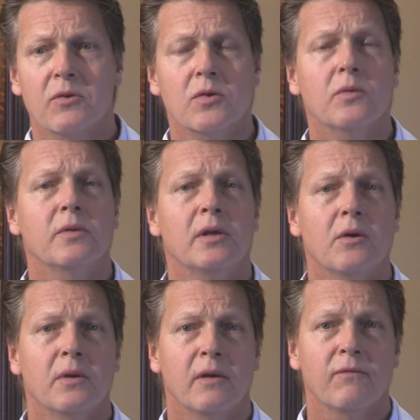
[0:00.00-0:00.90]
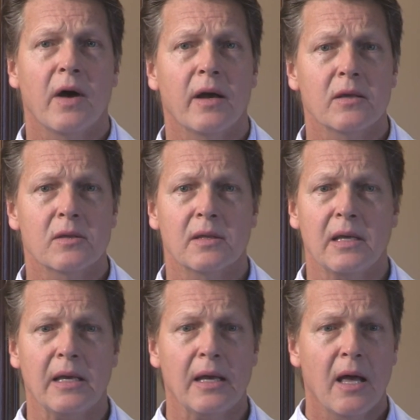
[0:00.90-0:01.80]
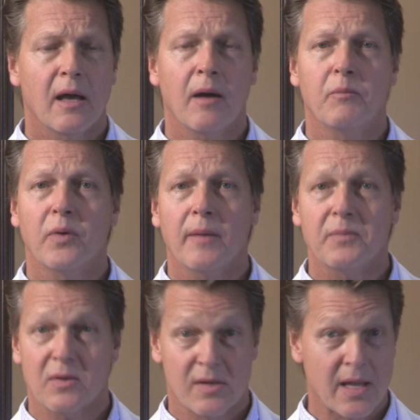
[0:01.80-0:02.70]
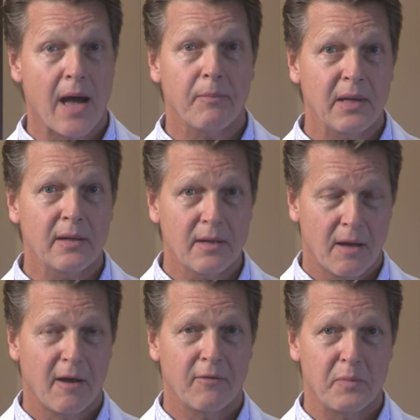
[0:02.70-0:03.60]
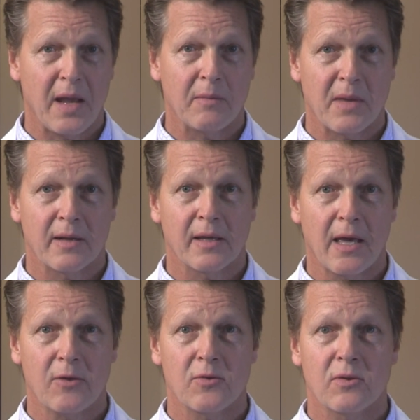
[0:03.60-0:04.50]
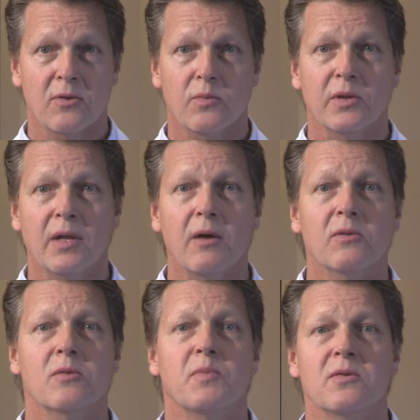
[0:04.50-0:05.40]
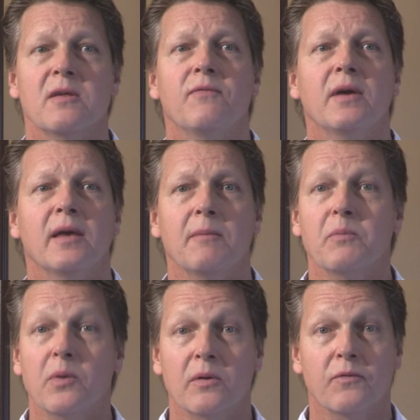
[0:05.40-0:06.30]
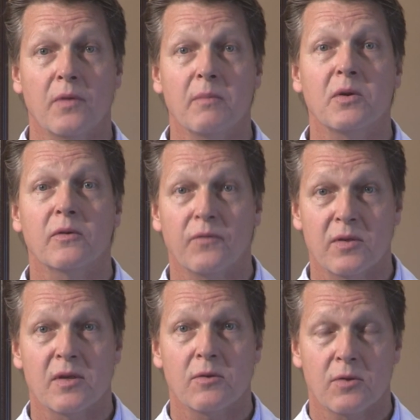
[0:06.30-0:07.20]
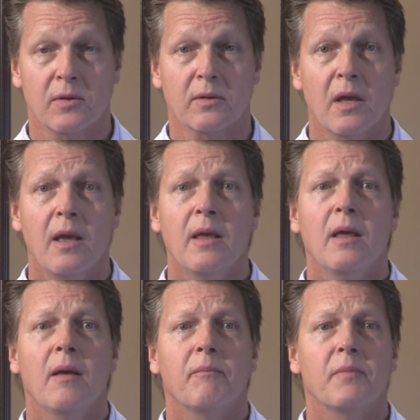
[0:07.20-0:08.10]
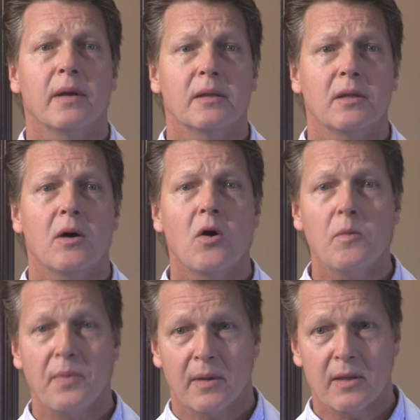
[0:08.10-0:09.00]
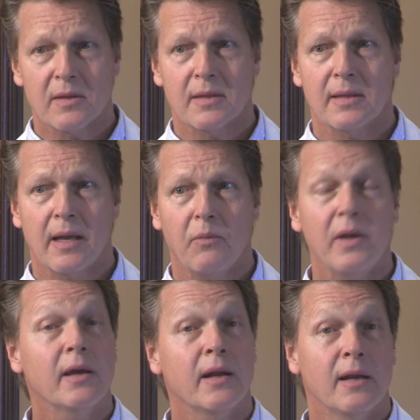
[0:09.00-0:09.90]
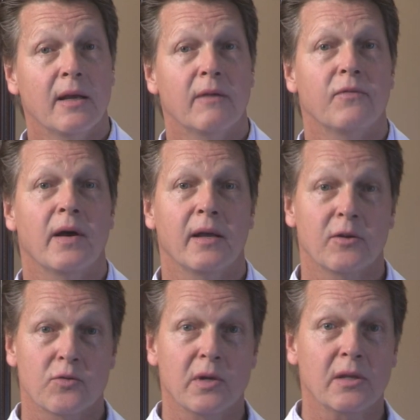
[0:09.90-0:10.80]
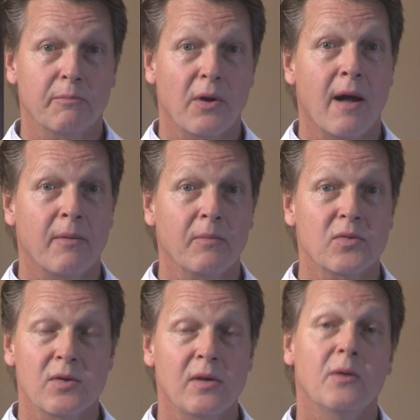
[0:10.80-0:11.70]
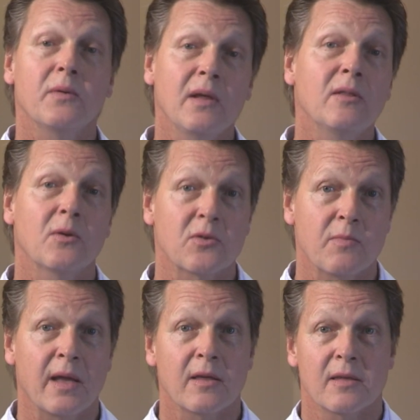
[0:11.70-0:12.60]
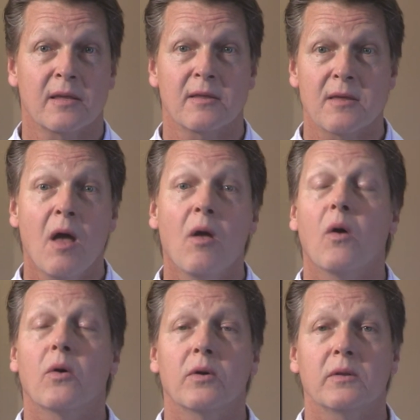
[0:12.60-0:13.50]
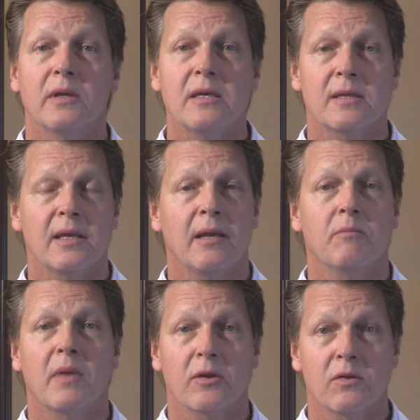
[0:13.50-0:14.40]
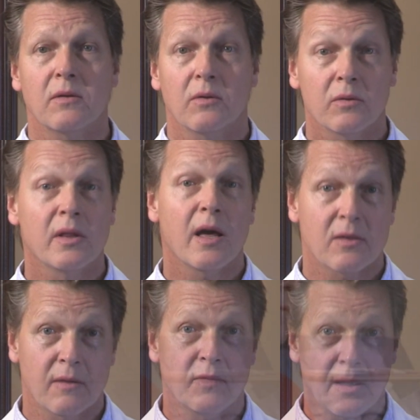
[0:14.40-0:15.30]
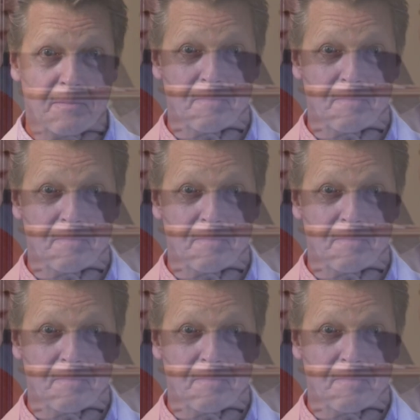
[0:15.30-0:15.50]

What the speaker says: certainly don't advise the abrupt stopping of pain medications without specific input from your physician. But the hope is that we can identify and treat the problem so you don't need those medicines, or at least need much less of them.